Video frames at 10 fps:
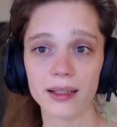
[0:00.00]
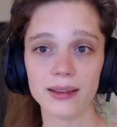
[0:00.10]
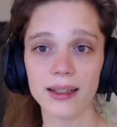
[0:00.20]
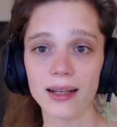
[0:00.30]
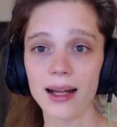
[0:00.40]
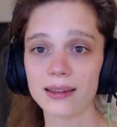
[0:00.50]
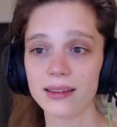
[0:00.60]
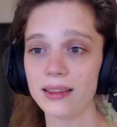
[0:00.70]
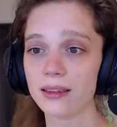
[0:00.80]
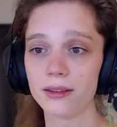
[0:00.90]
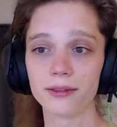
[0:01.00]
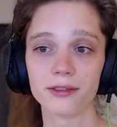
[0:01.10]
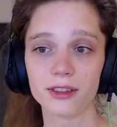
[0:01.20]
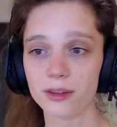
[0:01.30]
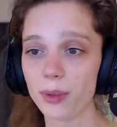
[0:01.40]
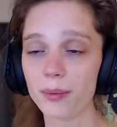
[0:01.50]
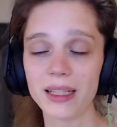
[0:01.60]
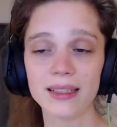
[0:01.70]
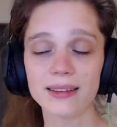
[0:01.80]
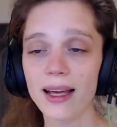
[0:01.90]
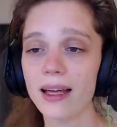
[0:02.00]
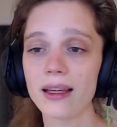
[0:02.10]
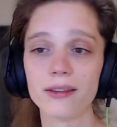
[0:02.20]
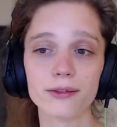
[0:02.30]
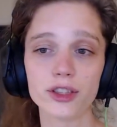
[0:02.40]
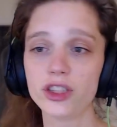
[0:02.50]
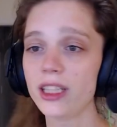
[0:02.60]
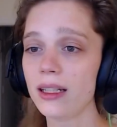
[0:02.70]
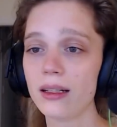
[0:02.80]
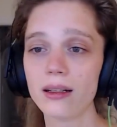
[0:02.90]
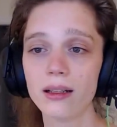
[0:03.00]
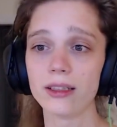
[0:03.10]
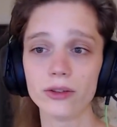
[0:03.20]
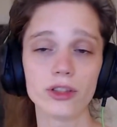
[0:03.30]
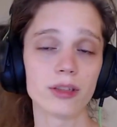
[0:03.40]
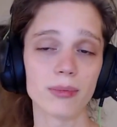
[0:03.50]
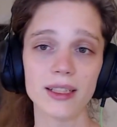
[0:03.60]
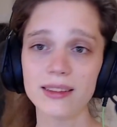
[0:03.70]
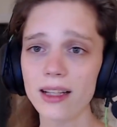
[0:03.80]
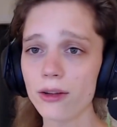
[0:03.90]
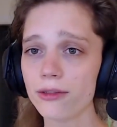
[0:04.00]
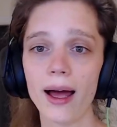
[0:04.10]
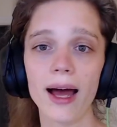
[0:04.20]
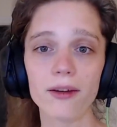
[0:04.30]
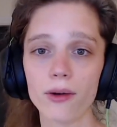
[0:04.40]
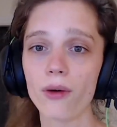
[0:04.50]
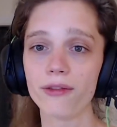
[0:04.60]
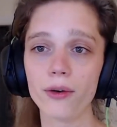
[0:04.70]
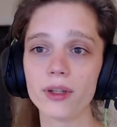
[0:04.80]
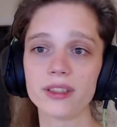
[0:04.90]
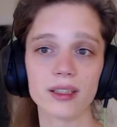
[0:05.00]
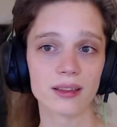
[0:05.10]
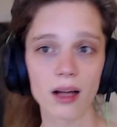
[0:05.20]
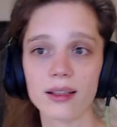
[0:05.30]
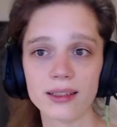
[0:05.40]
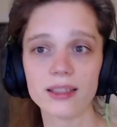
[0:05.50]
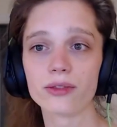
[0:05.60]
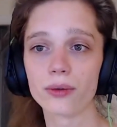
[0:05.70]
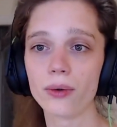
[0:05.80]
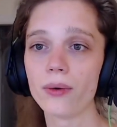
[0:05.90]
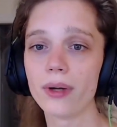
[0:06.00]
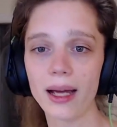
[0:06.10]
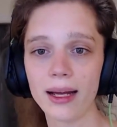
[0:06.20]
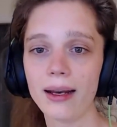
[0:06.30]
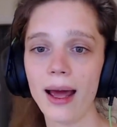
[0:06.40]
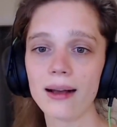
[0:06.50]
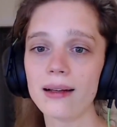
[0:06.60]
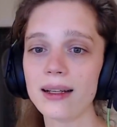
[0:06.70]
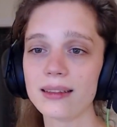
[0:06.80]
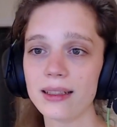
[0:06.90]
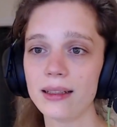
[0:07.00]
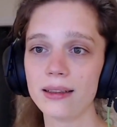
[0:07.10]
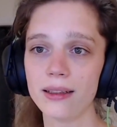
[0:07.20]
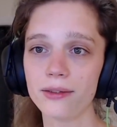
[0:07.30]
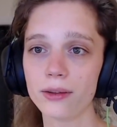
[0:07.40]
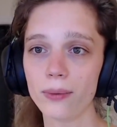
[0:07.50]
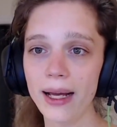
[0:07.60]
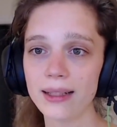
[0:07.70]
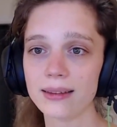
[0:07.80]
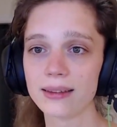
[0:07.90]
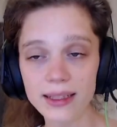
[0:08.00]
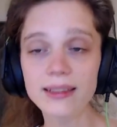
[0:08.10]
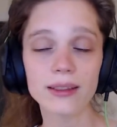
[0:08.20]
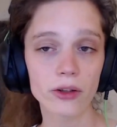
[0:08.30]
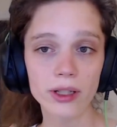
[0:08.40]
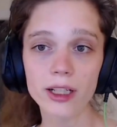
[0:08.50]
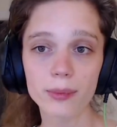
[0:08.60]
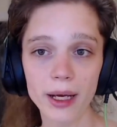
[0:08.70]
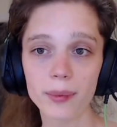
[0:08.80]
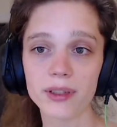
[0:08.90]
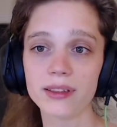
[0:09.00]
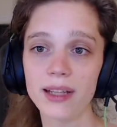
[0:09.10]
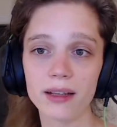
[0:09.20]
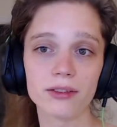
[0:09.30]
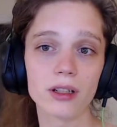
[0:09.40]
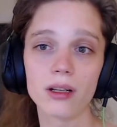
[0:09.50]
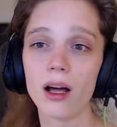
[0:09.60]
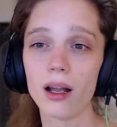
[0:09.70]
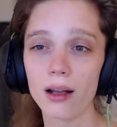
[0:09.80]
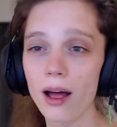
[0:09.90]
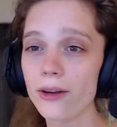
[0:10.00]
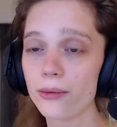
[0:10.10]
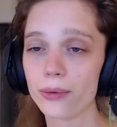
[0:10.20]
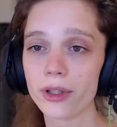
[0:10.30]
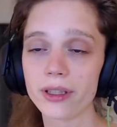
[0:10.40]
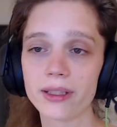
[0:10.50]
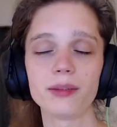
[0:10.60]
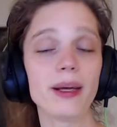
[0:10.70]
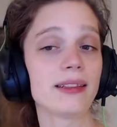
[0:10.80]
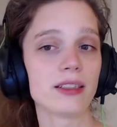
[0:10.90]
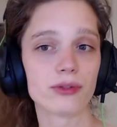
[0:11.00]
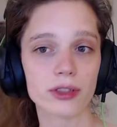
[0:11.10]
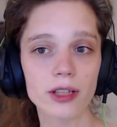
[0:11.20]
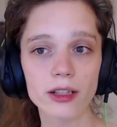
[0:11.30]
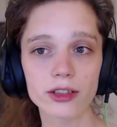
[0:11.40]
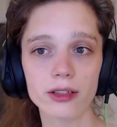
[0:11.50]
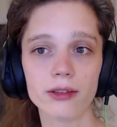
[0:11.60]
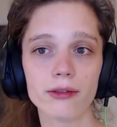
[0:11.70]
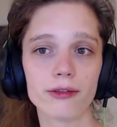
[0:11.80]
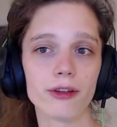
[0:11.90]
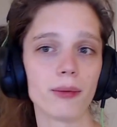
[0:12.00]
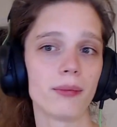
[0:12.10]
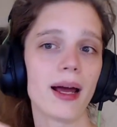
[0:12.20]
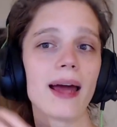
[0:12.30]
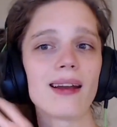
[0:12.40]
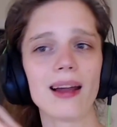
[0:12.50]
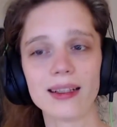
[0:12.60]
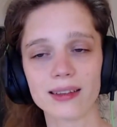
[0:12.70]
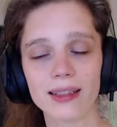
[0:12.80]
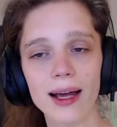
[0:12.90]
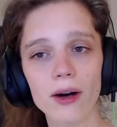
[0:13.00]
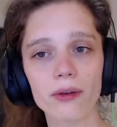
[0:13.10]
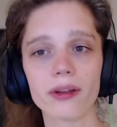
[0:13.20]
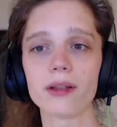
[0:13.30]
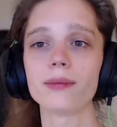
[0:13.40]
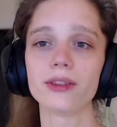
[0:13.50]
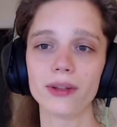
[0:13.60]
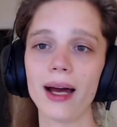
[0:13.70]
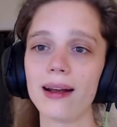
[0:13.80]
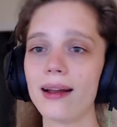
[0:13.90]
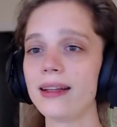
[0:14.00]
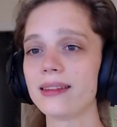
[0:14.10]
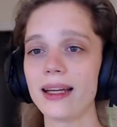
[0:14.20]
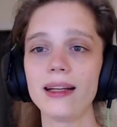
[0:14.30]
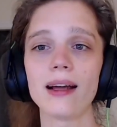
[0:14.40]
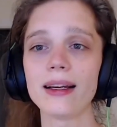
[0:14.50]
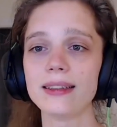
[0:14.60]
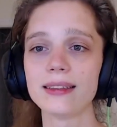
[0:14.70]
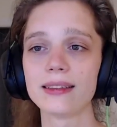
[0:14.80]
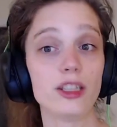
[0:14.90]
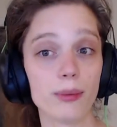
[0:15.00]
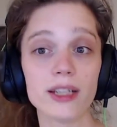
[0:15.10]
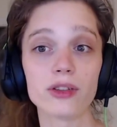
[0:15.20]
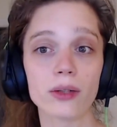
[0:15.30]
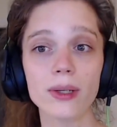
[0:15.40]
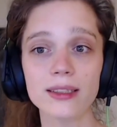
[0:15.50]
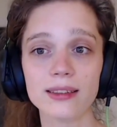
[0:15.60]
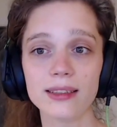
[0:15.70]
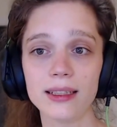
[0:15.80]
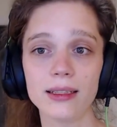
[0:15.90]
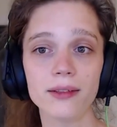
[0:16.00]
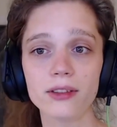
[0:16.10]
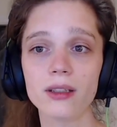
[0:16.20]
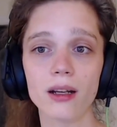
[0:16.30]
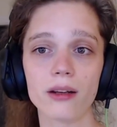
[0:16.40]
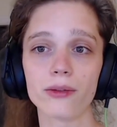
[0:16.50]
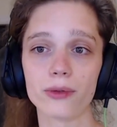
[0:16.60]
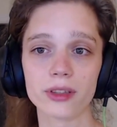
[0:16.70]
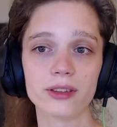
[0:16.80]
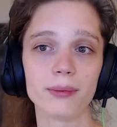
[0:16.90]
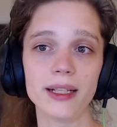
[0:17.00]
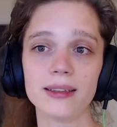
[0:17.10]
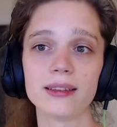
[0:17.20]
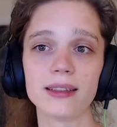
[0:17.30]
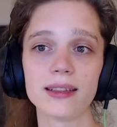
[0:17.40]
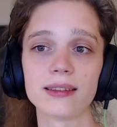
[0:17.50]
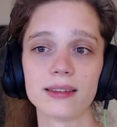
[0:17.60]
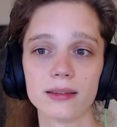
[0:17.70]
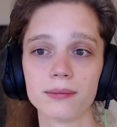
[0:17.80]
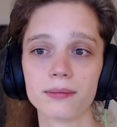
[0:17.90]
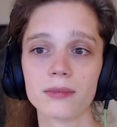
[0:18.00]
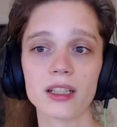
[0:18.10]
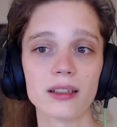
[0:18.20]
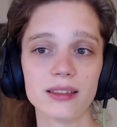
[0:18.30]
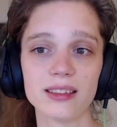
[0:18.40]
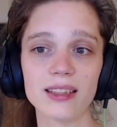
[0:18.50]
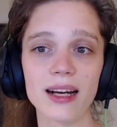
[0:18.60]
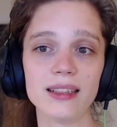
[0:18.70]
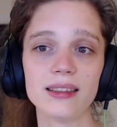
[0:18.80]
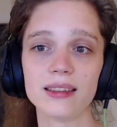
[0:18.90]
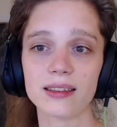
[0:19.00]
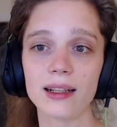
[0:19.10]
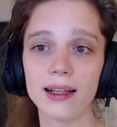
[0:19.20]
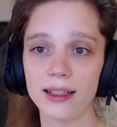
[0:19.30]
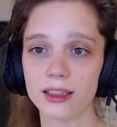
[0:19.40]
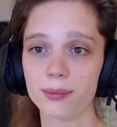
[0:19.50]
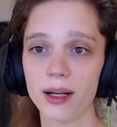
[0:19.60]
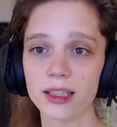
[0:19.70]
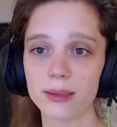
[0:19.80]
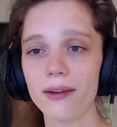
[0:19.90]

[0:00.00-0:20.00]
The analyses of Spielman and Zhang and Verschinnen, Dadouche and myself have all focused on this rule and analyzing it in different ways. These earlier papers, they have done a lot of work to make this reduction from analyzing an algorithm to analyzing a nice geometric quantity. They've done a lot of work to make this as concise and as clean as possible.